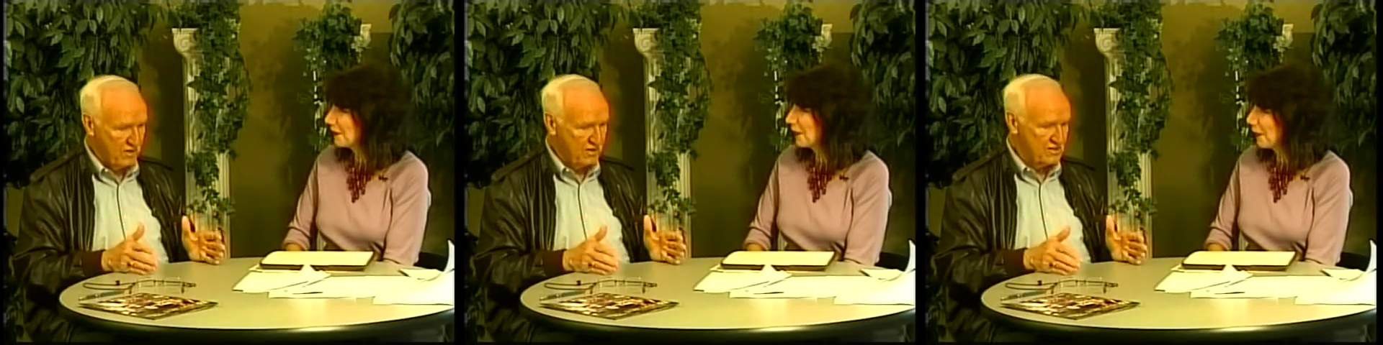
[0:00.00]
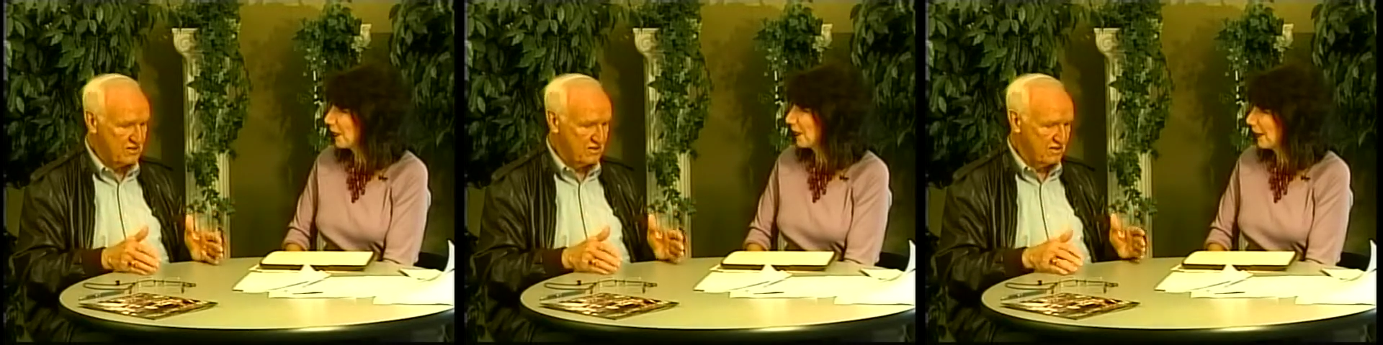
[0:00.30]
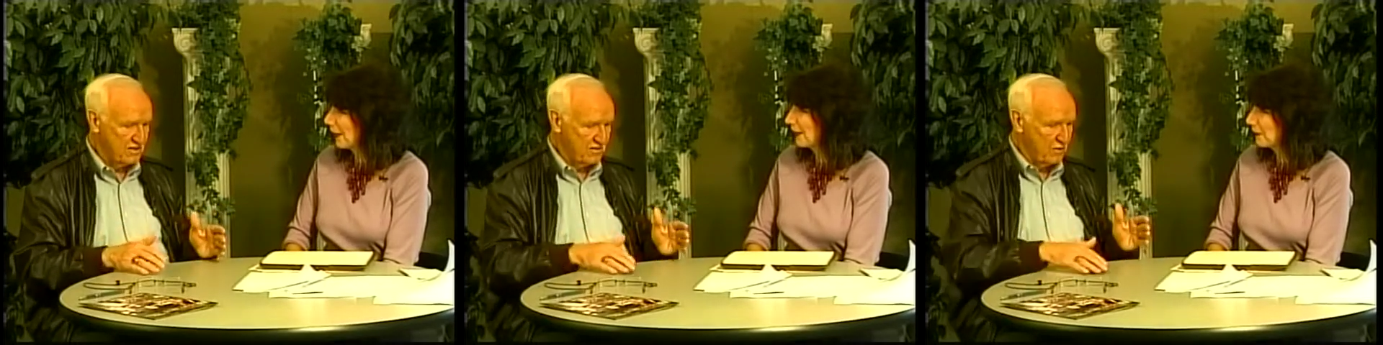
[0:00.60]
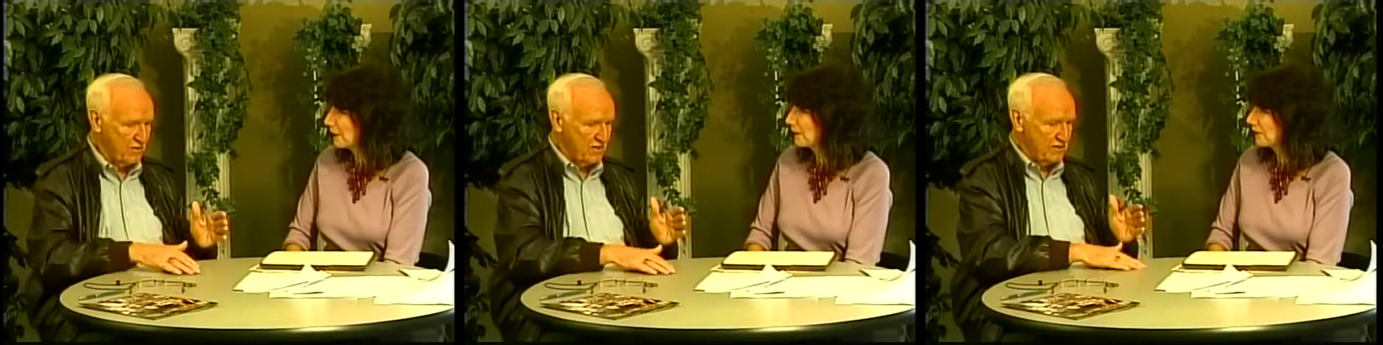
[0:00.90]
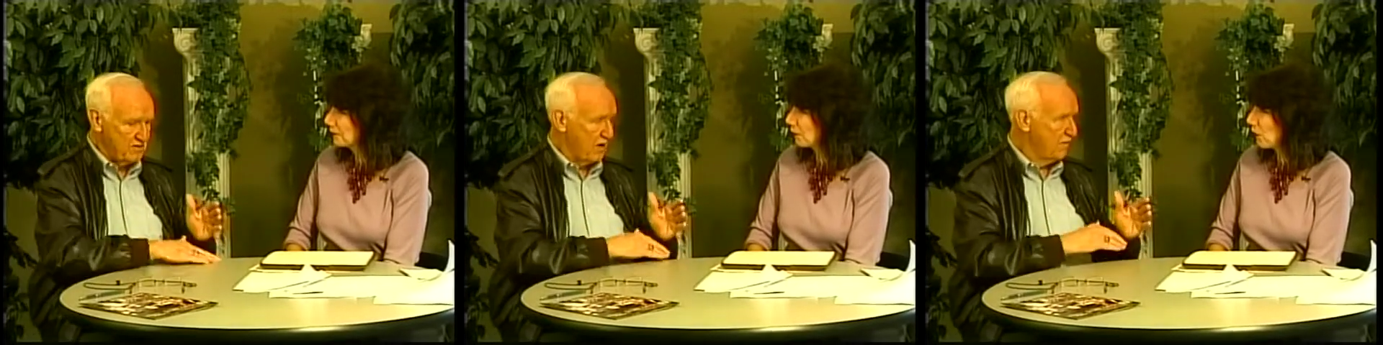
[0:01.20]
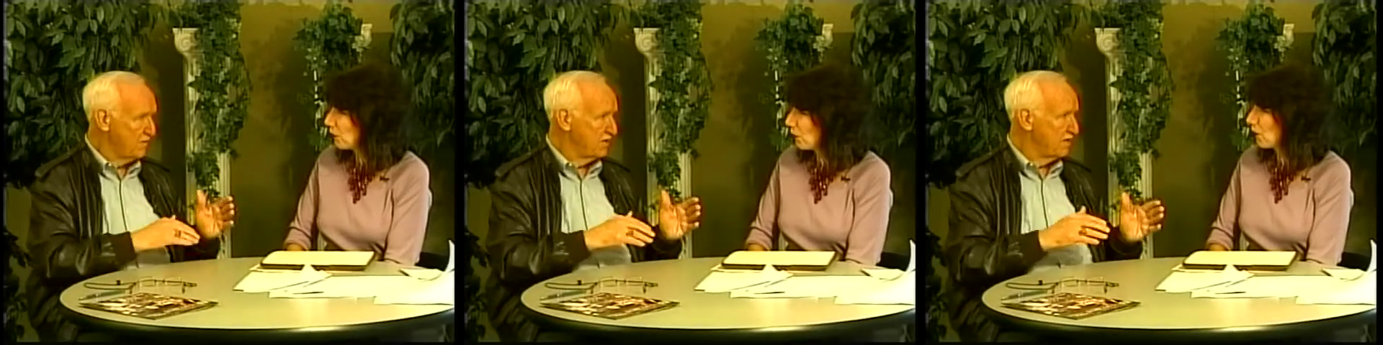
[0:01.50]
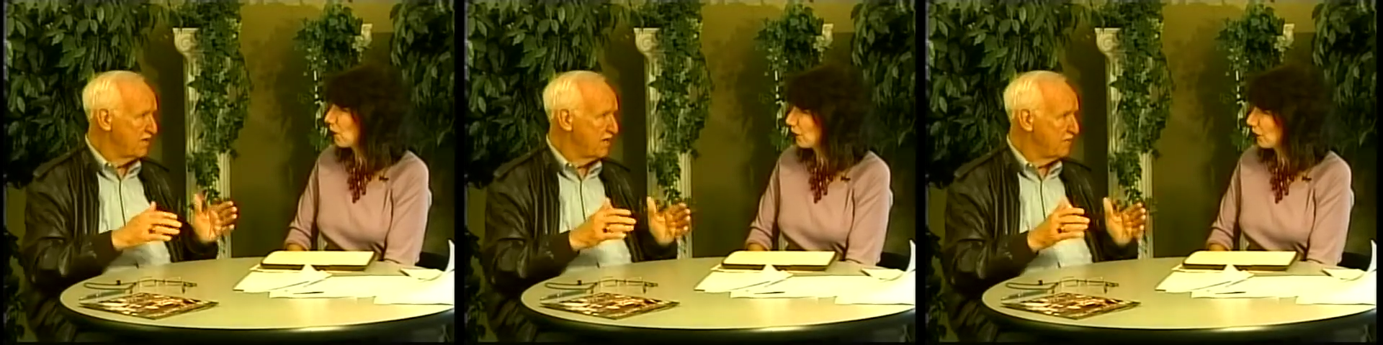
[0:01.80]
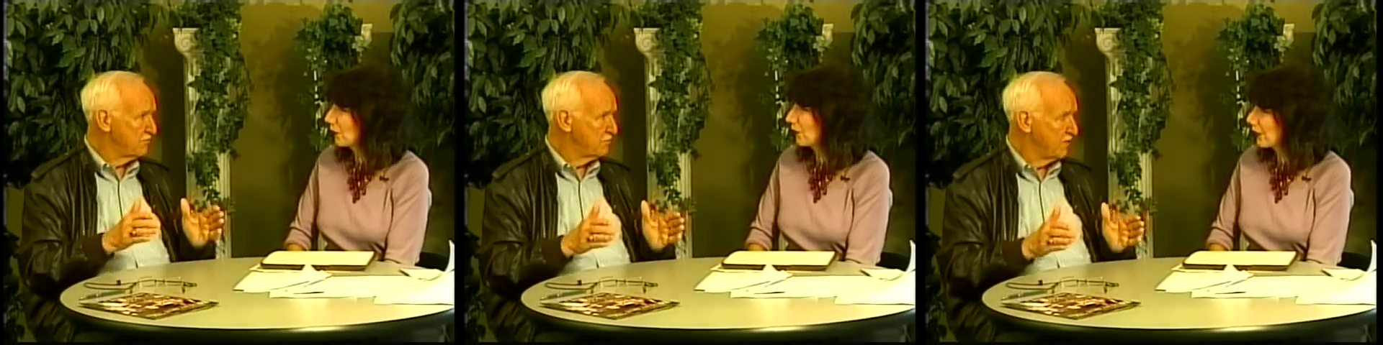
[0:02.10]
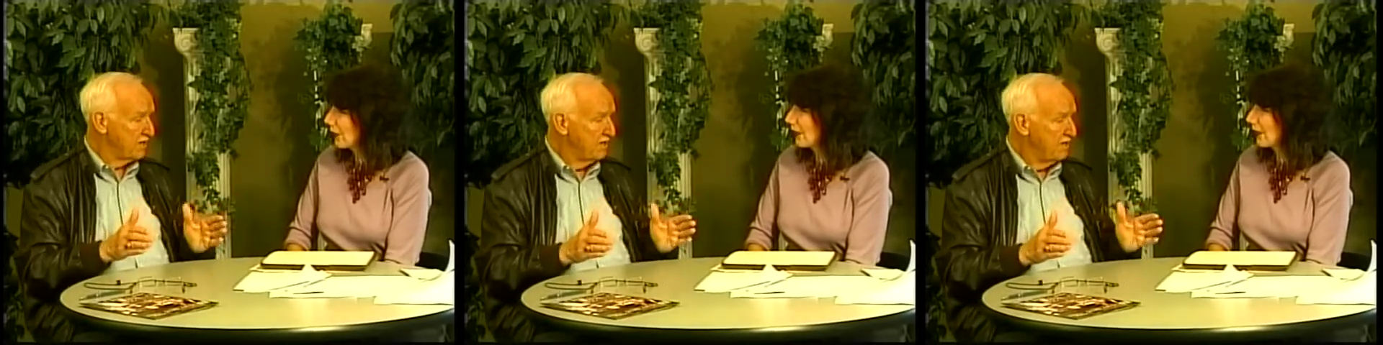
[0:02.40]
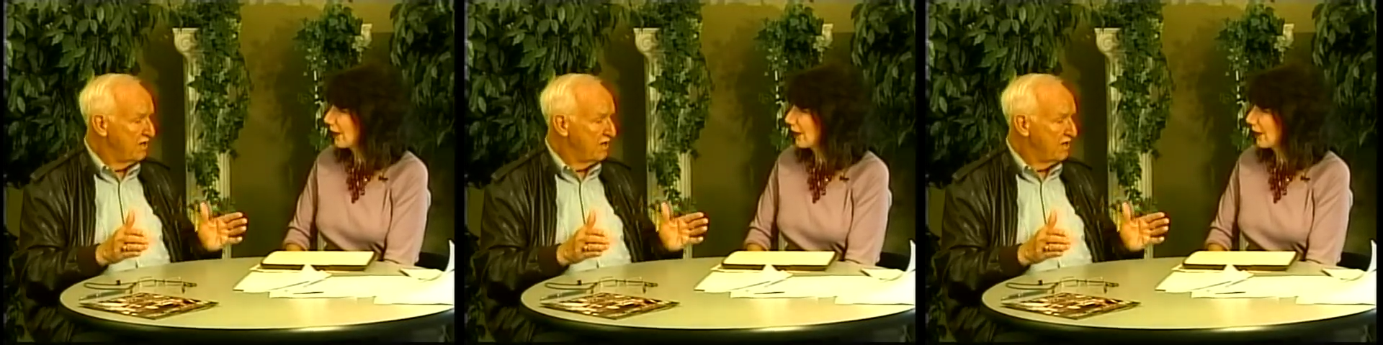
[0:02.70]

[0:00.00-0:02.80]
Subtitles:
All that's, I don't mean to drop names, but